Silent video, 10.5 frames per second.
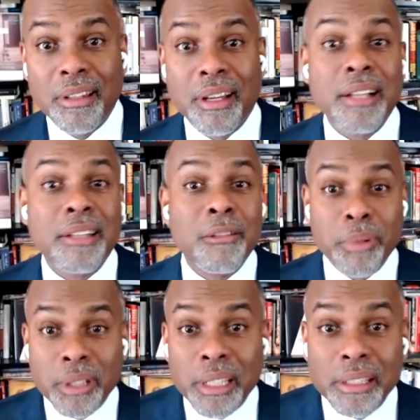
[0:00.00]
They got the
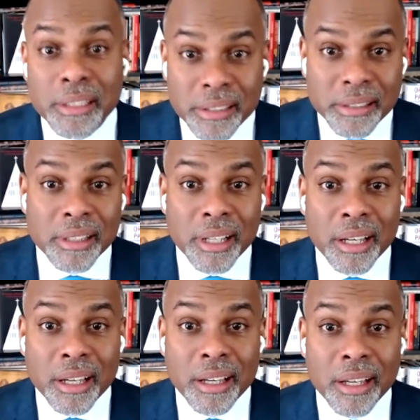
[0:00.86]
police,
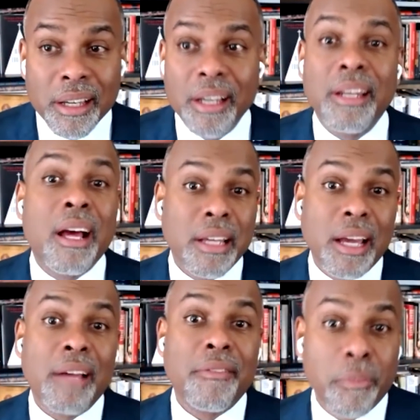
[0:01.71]
and now
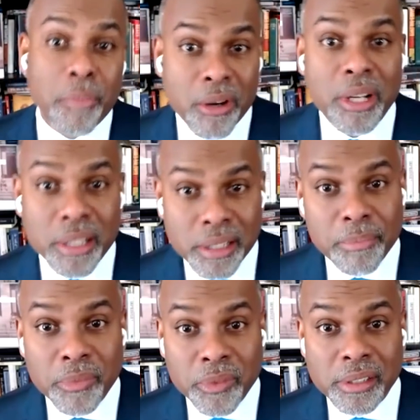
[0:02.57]
they have to bury
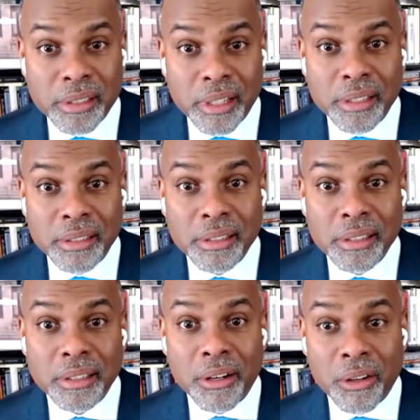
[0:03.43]
their son,
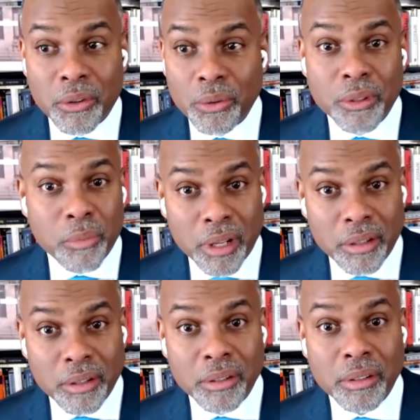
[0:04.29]
their uncle, their
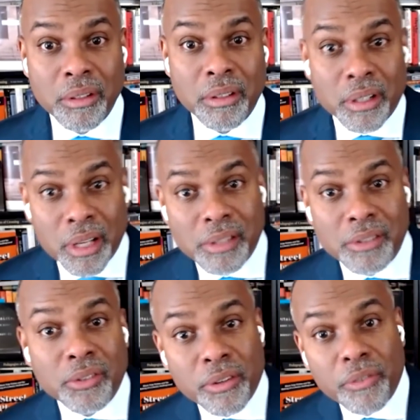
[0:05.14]
brother, their
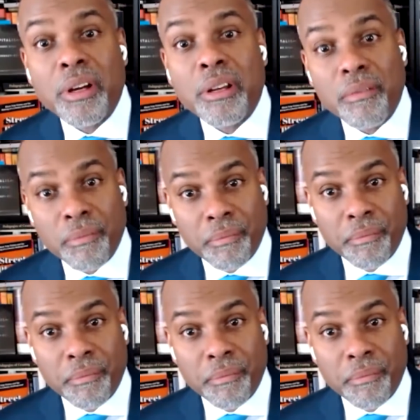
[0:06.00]
cousin, their friend.